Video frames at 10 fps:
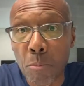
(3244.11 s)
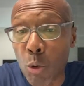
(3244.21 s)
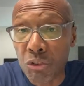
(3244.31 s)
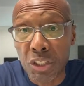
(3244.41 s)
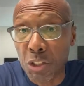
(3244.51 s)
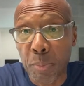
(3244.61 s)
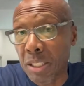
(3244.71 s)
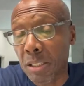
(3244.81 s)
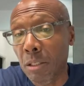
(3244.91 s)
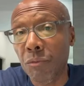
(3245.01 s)
most
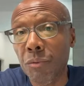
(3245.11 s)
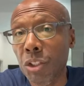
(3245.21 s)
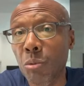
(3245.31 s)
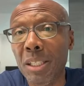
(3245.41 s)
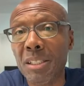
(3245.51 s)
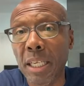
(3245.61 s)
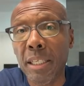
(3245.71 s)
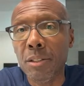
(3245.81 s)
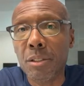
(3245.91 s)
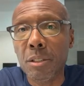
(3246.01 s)
expensive US
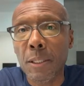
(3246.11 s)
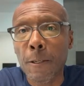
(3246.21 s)
states.